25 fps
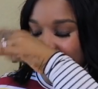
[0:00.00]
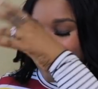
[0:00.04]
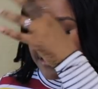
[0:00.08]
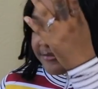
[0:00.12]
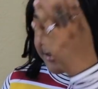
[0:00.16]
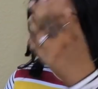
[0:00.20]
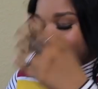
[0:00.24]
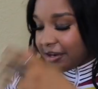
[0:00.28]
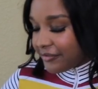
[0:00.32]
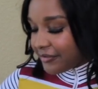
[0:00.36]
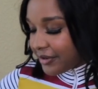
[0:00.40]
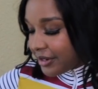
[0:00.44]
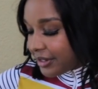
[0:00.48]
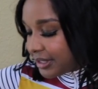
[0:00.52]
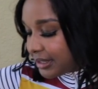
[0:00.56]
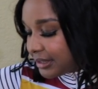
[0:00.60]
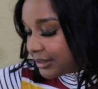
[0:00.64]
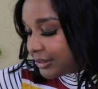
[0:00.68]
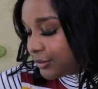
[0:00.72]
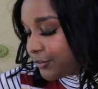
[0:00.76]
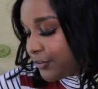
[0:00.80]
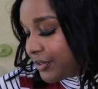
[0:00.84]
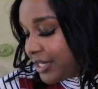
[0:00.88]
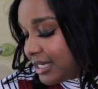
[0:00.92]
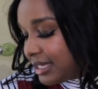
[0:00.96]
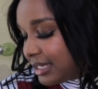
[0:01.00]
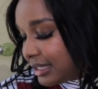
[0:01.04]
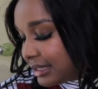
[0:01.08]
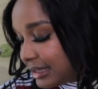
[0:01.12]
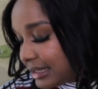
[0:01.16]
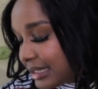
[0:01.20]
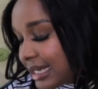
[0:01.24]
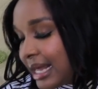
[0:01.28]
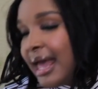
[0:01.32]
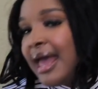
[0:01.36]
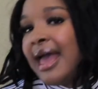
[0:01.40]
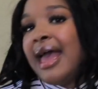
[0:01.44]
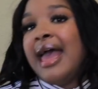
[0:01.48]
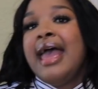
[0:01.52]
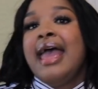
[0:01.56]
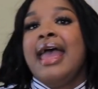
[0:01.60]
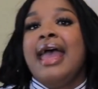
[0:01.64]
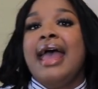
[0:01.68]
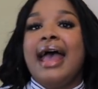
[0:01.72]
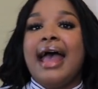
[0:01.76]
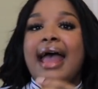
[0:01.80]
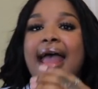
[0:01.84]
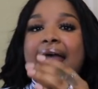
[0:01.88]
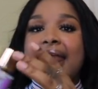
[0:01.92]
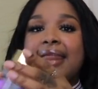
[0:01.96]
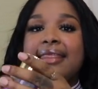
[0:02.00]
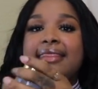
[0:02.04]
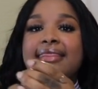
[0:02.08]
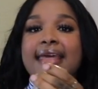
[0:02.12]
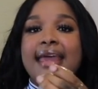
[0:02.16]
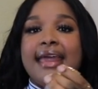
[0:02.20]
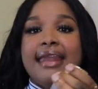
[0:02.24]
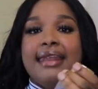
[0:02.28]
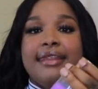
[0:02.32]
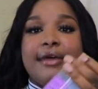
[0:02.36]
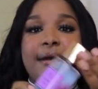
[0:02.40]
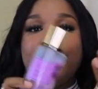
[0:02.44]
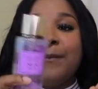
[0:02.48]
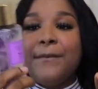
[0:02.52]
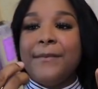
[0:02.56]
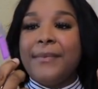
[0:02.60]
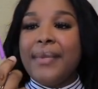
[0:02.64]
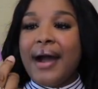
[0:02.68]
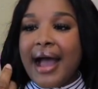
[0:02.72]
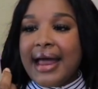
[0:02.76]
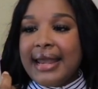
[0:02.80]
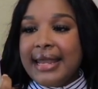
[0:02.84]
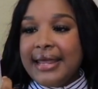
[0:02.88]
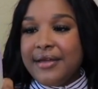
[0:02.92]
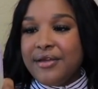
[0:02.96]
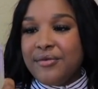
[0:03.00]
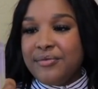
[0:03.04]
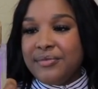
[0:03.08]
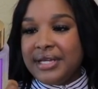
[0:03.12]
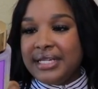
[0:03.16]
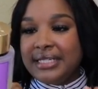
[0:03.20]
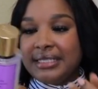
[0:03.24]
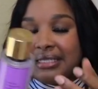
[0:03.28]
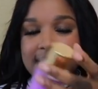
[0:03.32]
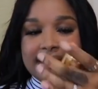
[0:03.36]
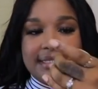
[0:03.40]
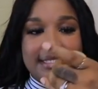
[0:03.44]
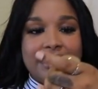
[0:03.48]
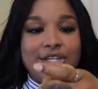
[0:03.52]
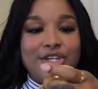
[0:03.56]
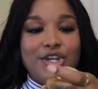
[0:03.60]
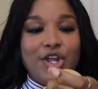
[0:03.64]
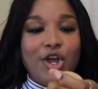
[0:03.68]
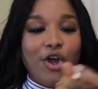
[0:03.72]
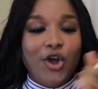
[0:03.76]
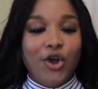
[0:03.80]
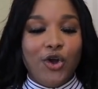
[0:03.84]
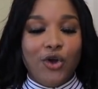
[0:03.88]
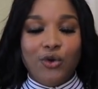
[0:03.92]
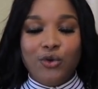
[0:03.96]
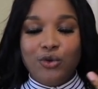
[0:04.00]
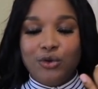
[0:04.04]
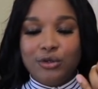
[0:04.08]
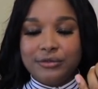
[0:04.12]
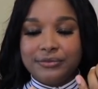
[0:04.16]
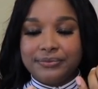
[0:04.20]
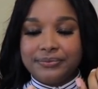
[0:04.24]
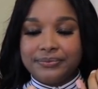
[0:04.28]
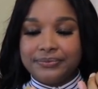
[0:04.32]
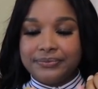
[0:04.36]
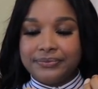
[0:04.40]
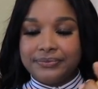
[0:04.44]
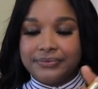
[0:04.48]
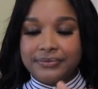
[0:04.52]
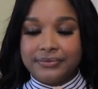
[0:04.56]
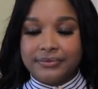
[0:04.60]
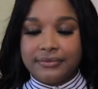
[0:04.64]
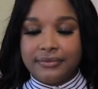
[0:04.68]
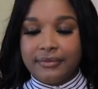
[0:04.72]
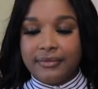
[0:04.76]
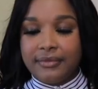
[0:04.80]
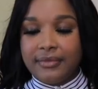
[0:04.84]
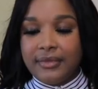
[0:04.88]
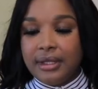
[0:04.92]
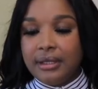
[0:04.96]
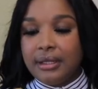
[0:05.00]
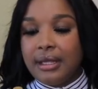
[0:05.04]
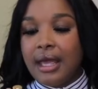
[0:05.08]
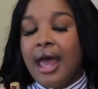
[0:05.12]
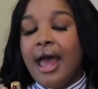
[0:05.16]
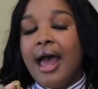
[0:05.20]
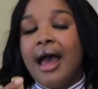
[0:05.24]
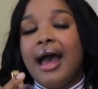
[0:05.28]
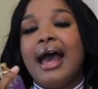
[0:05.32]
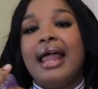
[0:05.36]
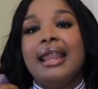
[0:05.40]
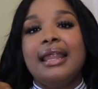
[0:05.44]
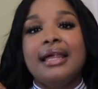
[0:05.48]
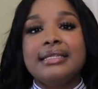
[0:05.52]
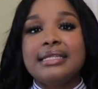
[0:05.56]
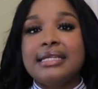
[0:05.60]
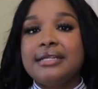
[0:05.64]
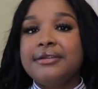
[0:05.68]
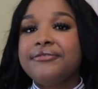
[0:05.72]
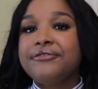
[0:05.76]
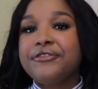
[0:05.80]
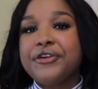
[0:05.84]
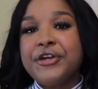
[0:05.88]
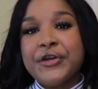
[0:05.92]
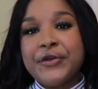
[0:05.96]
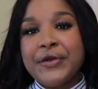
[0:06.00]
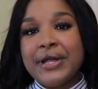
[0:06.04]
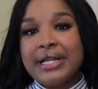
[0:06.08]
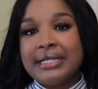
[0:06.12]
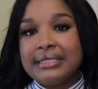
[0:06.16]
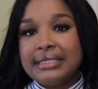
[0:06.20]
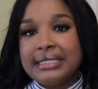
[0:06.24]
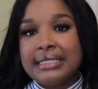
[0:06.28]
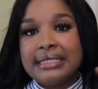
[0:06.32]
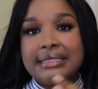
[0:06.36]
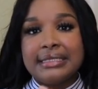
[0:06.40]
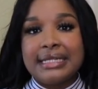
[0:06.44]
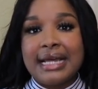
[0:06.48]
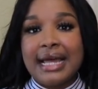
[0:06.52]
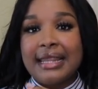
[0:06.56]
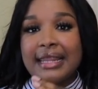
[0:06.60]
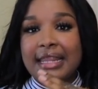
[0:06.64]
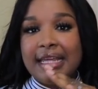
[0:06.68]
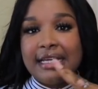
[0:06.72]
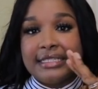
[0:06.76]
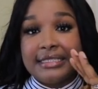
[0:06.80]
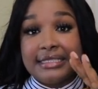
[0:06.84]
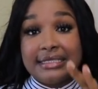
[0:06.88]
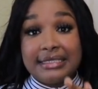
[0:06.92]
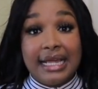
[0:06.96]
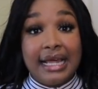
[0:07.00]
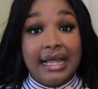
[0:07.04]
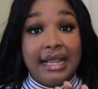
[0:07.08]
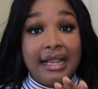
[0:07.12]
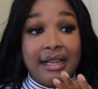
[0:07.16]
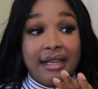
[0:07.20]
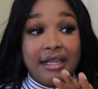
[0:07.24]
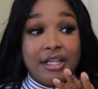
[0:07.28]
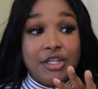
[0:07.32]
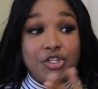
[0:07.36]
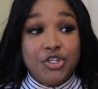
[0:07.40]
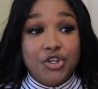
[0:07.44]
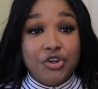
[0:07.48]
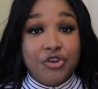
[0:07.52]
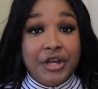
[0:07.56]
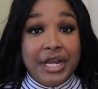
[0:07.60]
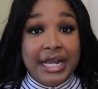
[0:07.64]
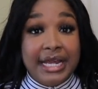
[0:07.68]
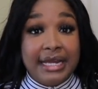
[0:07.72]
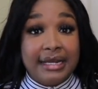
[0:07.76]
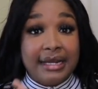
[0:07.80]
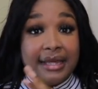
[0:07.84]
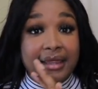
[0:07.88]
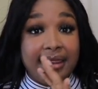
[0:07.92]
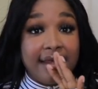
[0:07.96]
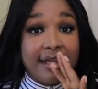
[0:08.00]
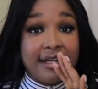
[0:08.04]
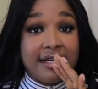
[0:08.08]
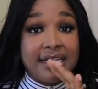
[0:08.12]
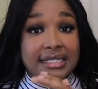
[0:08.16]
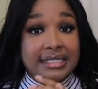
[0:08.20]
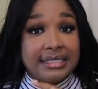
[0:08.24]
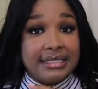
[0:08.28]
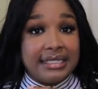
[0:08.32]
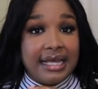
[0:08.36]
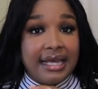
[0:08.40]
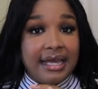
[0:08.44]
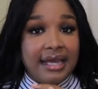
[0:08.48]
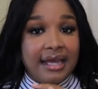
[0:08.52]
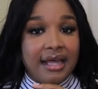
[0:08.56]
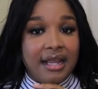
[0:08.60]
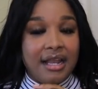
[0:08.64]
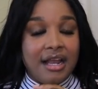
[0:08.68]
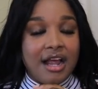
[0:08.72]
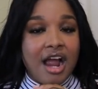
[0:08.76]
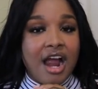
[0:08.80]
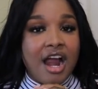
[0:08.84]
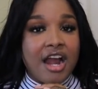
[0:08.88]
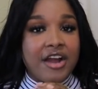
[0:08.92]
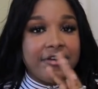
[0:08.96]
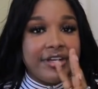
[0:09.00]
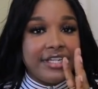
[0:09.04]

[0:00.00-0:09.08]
very, very sweet. And then the body mist. Now a lot of the fragrances that they sell during their sale are